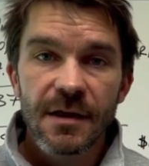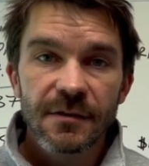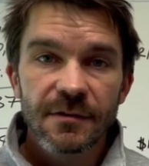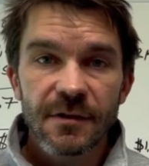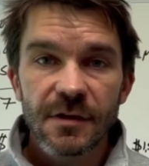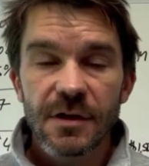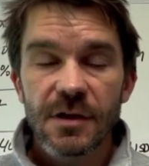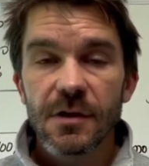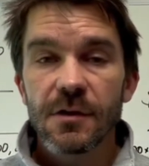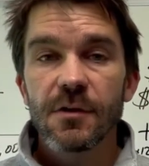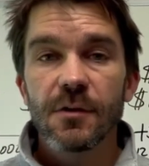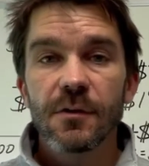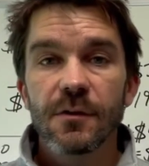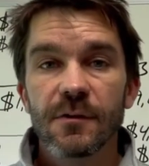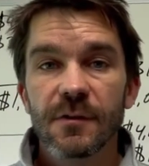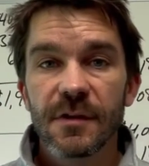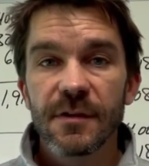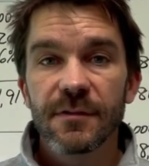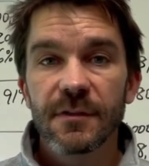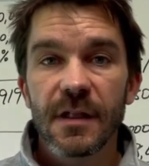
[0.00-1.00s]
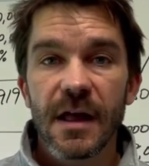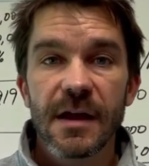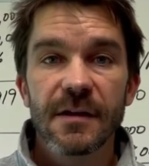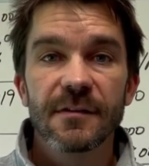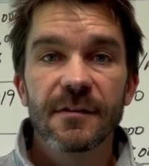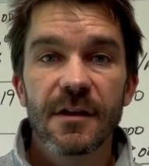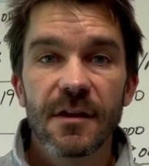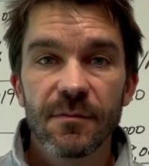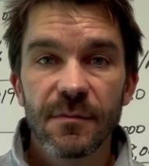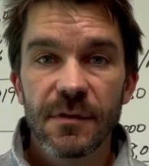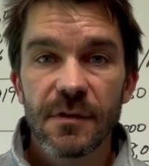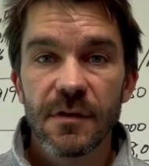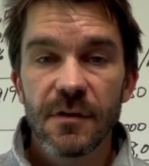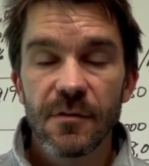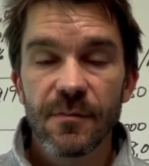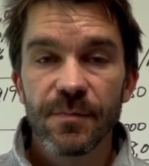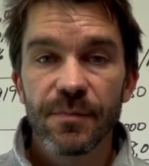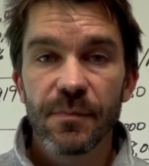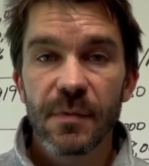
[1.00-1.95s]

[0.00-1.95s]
to use if clients come to you.